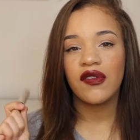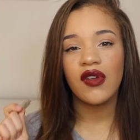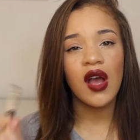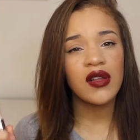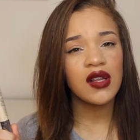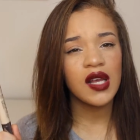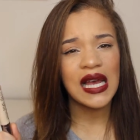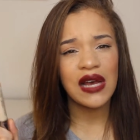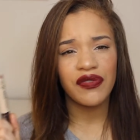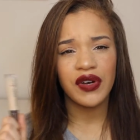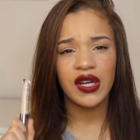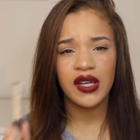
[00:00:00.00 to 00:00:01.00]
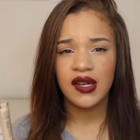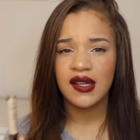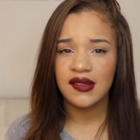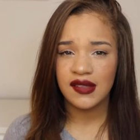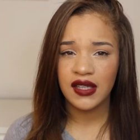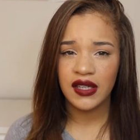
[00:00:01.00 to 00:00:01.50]
If you're on the lookout for a good
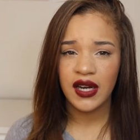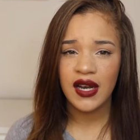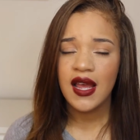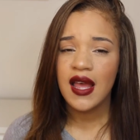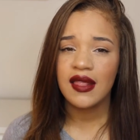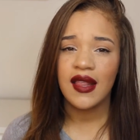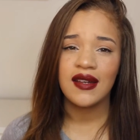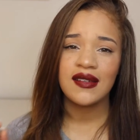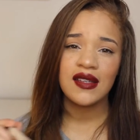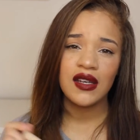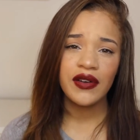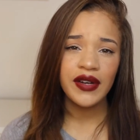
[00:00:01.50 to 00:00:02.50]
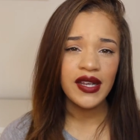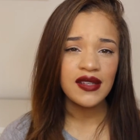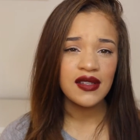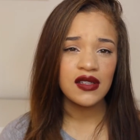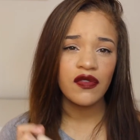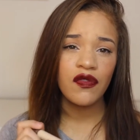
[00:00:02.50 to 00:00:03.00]
concealer that doesn't
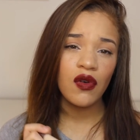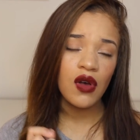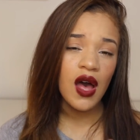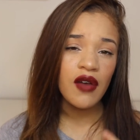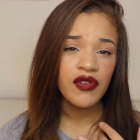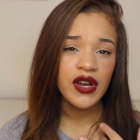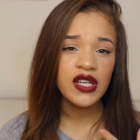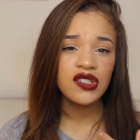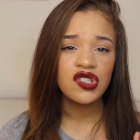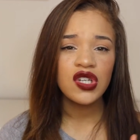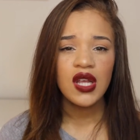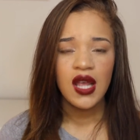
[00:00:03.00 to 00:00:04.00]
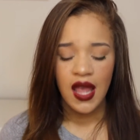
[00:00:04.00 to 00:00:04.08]
crease, it's full coverage